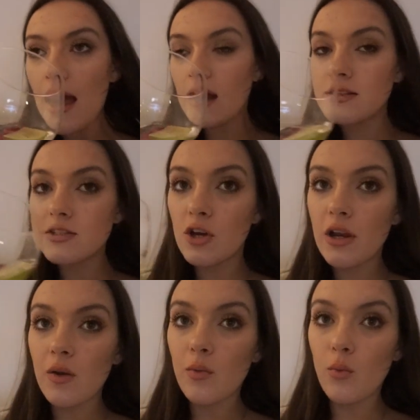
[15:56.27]
Alice is on
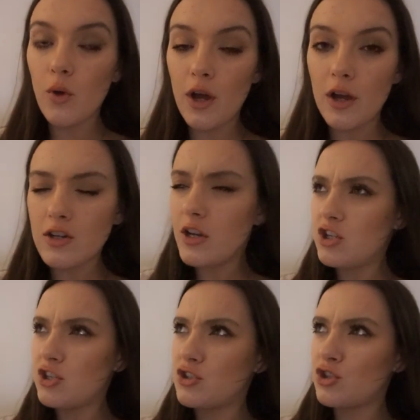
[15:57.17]
a work, no,
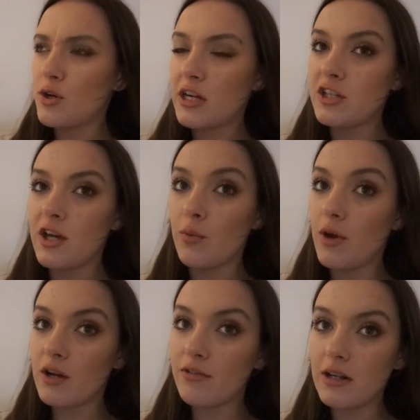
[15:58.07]
she's talking to her
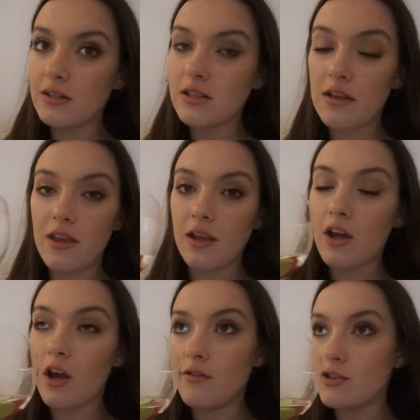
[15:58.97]
work friends, I
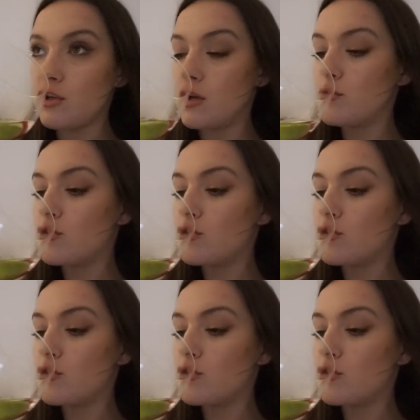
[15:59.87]
think, over Zoom.